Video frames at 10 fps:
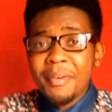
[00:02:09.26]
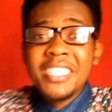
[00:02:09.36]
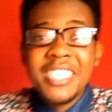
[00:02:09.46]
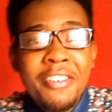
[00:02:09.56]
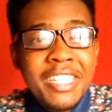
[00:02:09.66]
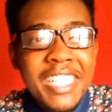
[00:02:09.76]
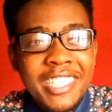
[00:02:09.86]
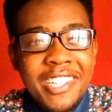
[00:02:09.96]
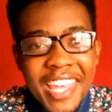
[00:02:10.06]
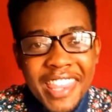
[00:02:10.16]
mean,
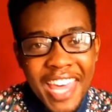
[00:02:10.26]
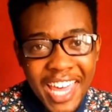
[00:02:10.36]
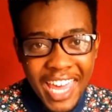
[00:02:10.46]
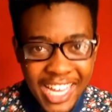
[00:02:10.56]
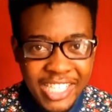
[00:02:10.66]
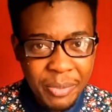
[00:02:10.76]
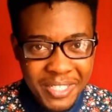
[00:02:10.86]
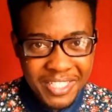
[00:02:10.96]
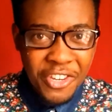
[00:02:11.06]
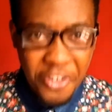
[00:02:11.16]
seriously, do they think Egypt
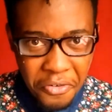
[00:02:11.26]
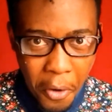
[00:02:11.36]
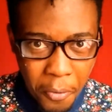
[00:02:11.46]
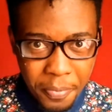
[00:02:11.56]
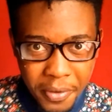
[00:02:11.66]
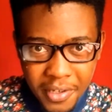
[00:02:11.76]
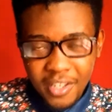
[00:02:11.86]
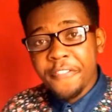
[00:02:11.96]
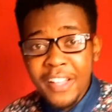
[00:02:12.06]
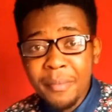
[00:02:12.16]
is in Europe?
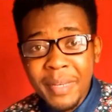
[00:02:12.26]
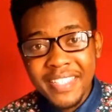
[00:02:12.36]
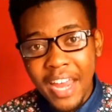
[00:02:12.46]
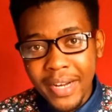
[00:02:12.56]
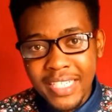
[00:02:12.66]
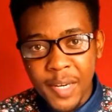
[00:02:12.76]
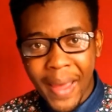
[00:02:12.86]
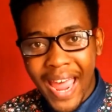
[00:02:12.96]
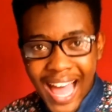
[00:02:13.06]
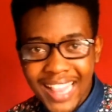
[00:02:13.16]
The film is directed
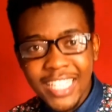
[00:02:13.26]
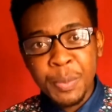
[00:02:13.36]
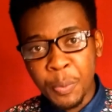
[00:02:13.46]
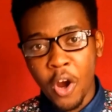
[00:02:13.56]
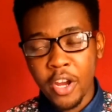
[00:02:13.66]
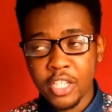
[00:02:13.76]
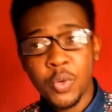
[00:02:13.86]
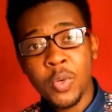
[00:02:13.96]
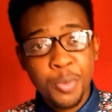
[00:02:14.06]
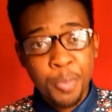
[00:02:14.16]
by Alex
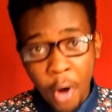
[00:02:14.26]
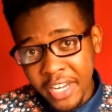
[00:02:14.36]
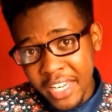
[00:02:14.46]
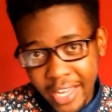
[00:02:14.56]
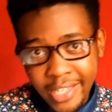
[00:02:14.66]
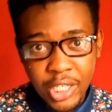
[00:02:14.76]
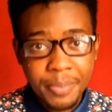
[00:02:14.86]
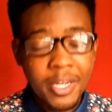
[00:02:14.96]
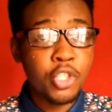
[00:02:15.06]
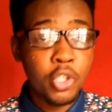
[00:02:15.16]
Proyas, who was born in
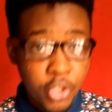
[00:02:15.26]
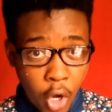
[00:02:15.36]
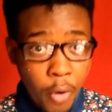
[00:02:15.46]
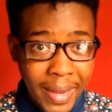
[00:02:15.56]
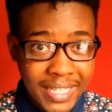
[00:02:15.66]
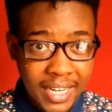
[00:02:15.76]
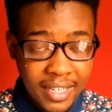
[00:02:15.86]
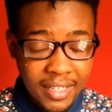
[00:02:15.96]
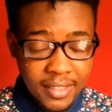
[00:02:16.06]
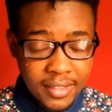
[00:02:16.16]
Egypt and should know better,